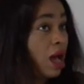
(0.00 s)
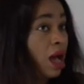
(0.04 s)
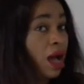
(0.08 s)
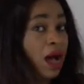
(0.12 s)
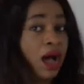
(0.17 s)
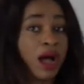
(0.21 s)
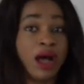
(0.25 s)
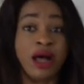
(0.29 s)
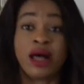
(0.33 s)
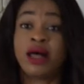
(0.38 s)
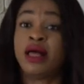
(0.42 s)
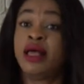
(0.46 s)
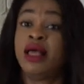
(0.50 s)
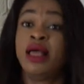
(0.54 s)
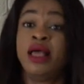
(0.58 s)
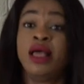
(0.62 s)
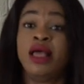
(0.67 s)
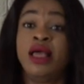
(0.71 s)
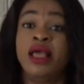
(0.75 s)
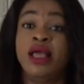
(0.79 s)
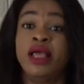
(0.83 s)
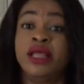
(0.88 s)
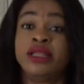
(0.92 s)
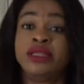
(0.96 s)

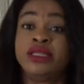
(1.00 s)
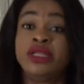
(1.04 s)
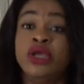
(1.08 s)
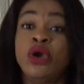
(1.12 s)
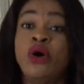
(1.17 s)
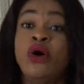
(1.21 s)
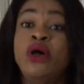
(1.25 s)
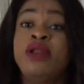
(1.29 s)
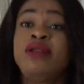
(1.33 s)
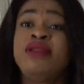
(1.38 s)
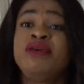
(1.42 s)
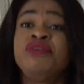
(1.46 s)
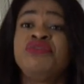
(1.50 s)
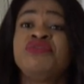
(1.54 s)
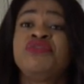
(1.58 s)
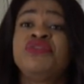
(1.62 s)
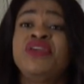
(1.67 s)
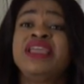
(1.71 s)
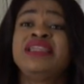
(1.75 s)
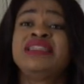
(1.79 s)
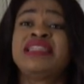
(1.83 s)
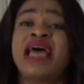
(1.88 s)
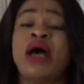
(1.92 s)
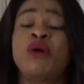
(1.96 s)
The only
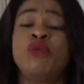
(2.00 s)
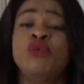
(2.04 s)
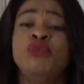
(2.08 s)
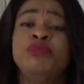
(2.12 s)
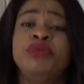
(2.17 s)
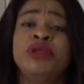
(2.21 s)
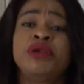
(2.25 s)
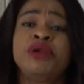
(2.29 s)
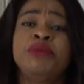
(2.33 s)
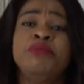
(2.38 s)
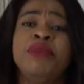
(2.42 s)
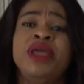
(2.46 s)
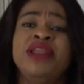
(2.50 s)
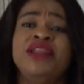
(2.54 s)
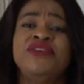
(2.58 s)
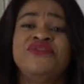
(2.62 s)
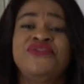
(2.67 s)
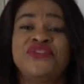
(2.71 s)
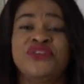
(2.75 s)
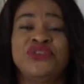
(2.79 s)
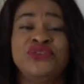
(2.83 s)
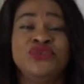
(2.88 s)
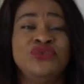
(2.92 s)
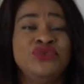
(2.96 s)
thing that will be remaining
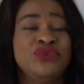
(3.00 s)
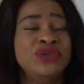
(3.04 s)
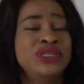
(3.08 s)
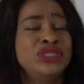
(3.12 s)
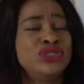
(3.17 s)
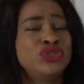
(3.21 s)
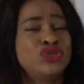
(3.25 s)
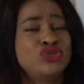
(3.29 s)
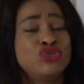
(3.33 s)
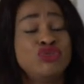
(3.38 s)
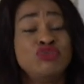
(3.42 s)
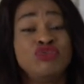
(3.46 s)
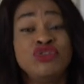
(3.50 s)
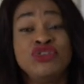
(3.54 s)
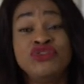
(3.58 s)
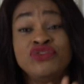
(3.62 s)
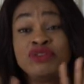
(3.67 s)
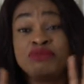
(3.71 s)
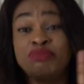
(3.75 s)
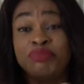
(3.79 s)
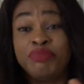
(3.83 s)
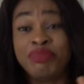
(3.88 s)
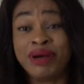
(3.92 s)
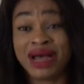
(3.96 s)
for you is to
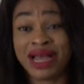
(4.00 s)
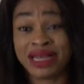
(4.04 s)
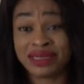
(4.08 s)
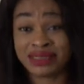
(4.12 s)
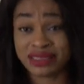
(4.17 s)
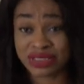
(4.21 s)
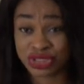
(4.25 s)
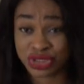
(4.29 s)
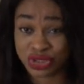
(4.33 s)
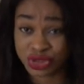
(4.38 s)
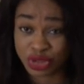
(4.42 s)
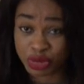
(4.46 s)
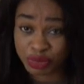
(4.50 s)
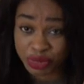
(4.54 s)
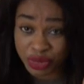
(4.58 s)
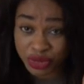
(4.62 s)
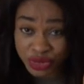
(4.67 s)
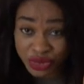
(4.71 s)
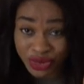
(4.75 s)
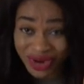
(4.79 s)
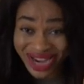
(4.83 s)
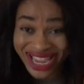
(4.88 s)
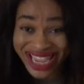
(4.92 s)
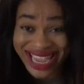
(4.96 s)
even pack the shop
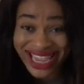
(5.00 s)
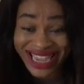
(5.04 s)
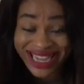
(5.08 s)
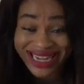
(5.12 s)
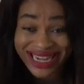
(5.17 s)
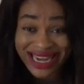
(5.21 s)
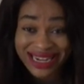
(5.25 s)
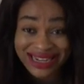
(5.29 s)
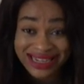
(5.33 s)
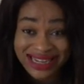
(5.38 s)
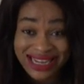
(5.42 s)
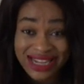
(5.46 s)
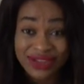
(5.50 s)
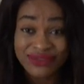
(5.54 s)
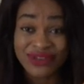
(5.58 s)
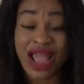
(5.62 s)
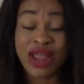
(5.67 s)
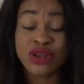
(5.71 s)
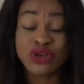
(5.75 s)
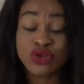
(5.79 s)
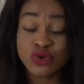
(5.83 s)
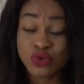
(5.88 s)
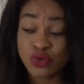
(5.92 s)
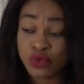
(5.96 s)
on your head and leave,
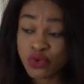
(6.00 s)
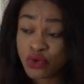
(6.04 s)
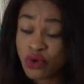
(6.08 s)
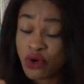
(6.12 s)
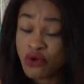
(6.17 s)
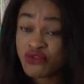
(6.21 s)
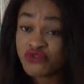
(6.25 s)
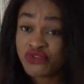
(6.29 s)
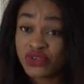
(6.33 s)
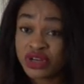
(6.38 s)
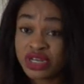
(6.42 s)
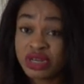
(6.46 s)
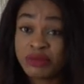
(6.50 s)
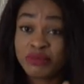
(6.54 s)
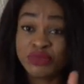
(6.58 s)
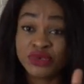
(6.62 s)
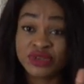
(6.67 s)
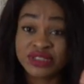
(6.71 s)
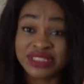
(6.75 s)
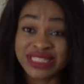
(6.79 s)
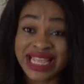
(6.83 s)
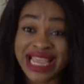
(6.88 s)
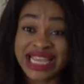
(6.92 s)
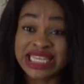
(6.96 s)
and you will go for the
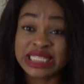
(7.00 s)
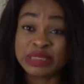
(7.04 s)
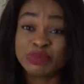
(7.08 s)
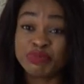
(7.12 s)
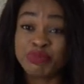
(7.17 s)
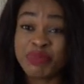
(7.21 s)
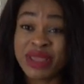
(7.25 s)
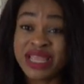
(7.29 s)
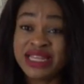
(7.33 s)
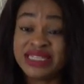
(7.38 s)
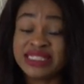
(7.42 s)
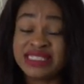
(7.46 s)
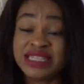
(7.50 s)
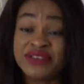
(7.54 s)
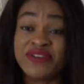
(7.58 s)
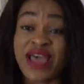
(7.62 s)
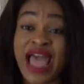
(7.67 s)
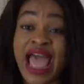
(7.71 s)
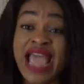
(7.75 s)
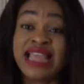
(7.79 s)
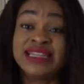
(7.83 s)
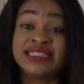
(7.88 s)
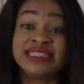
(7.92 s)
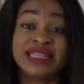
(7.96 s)
most expensive
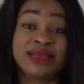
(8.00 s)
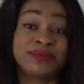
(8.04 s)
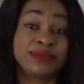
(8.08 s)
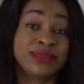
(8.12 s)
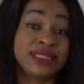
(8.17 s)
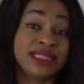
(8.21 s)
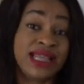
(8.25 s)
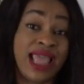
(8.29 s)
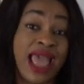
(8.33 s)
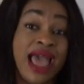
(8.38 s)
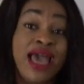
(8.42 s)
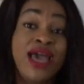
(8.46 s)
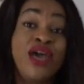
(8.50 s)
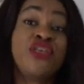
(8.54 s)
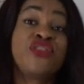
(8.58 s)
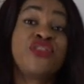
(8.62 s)
items there,